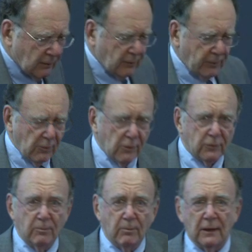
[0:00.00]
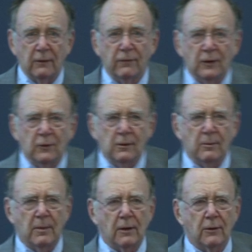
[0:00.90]
hope you won't mind if I do a
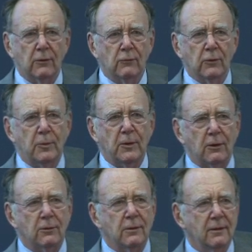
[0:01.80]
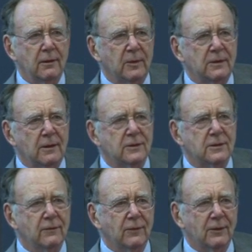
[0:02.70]
Marco Rubio
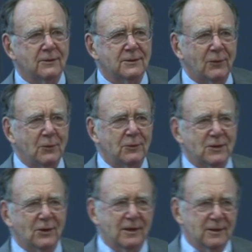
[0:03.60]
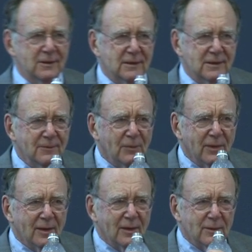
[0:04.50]
imitation for those of you who saw his
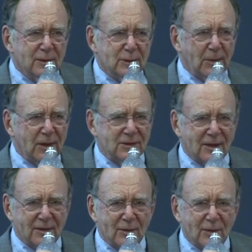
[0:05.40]
speech at,